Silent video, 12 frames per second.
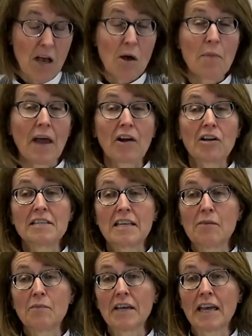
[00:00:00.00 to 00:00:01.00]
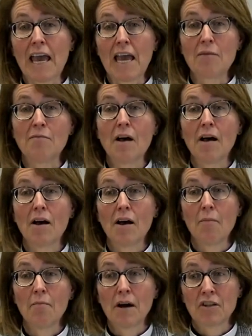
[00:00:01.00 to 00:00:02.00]
Parenting became
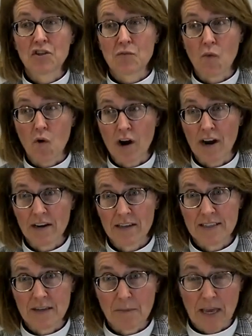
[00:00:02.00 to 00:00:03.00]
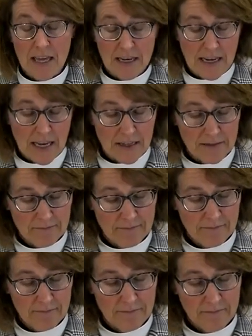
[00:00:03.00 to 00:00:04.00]
much more demanding.
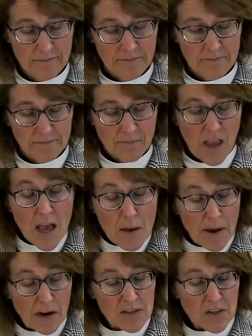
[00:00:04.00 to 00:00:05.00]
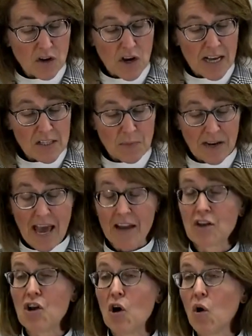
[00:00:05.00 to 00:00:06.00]
Maris and her husband had
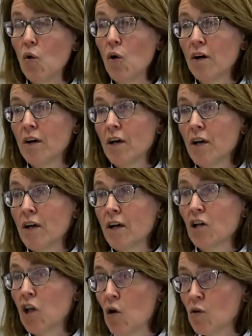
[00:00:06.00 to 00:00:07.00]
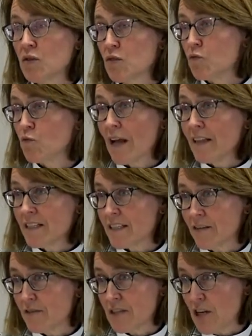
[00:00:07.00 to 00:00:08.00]
no close
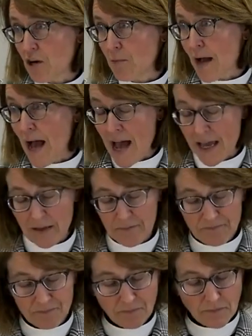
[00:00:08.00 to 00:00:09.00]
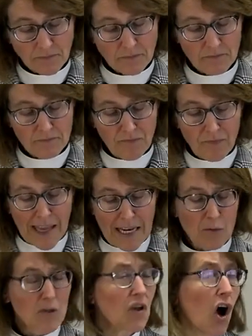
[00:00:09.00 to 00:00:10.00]
relatives nearby, and it
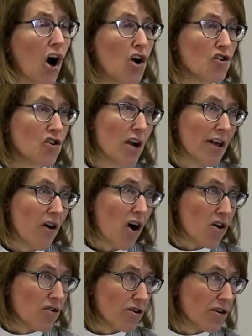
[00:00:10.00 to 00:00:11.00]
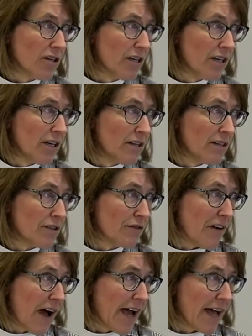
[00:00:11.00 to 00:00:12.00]
was harder and harder to
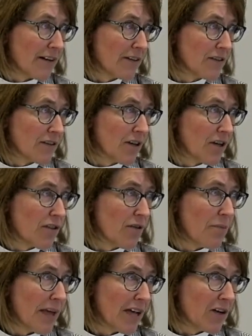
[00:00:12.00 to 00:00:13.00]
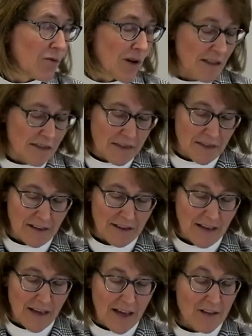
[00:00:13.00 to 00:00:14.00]
find the bandwidth
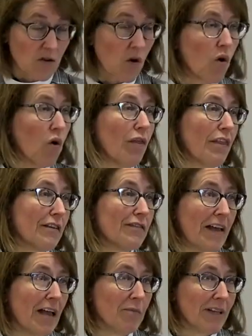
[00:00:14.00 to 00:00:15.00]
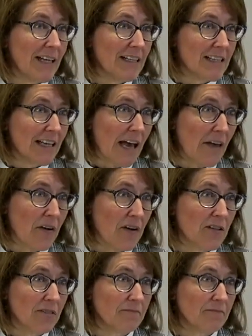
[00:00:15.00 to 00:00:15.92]
to hold their family together.